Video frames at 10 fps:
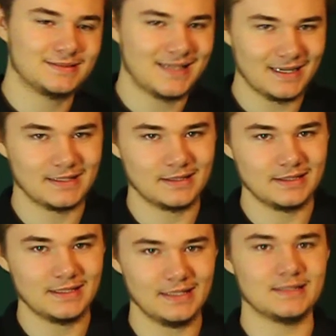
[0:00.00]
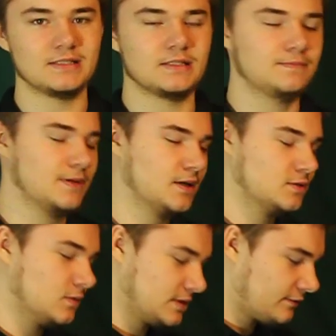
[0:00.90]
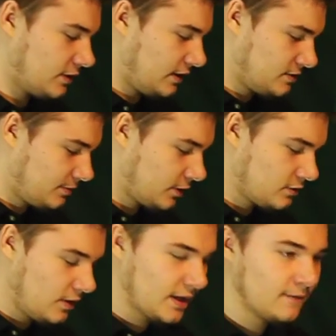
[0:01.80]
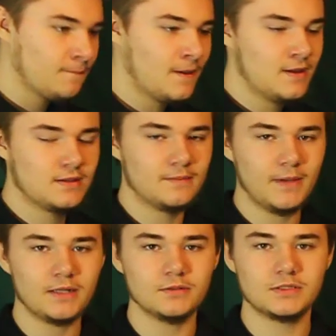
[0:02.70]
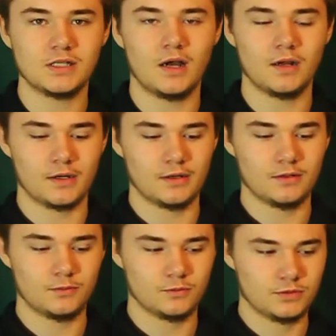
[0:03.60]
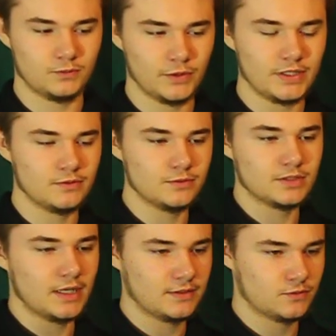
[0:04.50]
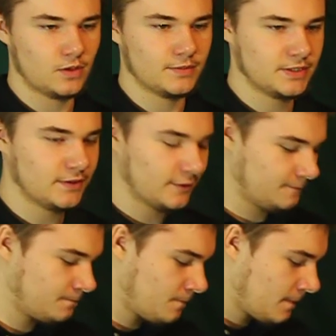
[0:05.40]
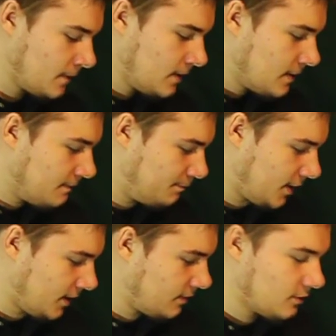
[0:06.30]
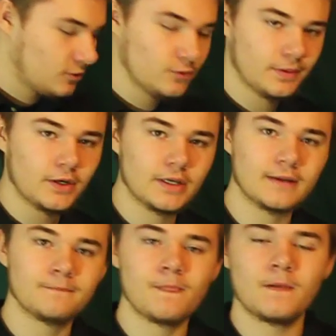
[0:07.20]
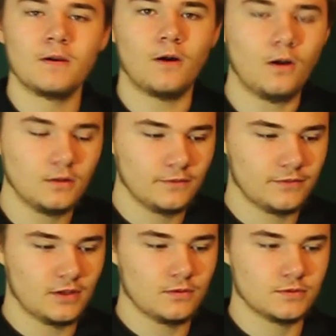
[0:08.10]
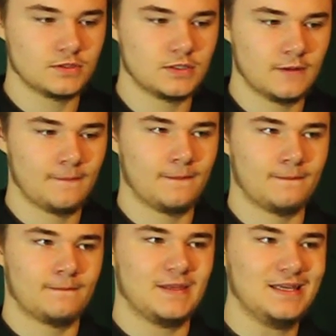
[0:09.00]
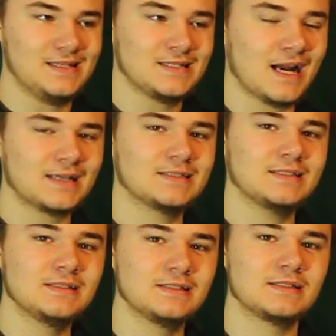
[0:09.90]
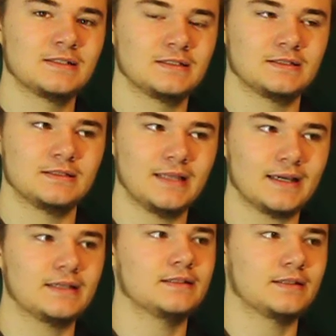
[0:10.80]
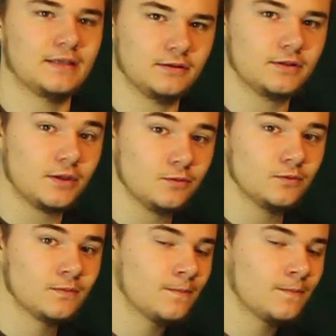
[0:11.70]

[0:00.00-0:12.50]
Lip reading: technically is, because once everything is burned away, the metals are reused as raw material. But through burning, all of those e-toxins that can kill you,